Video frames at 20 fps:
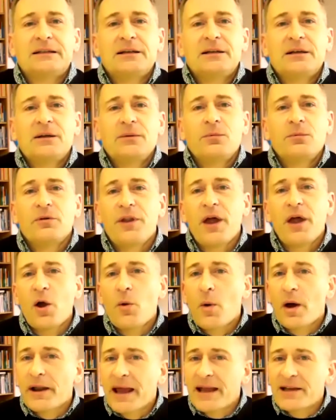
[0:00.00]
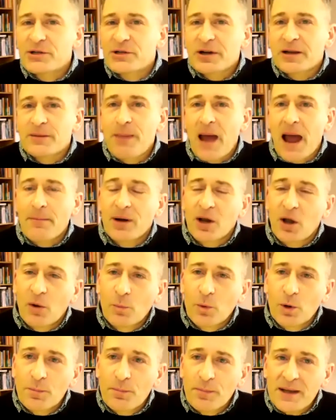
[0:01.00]
Well, no one entering Babylon
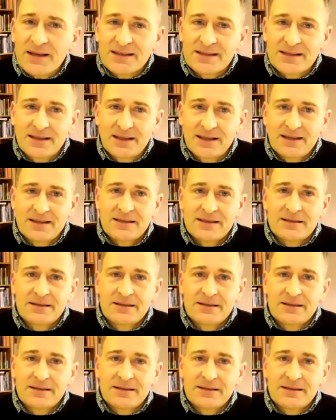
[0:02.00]
would miss this.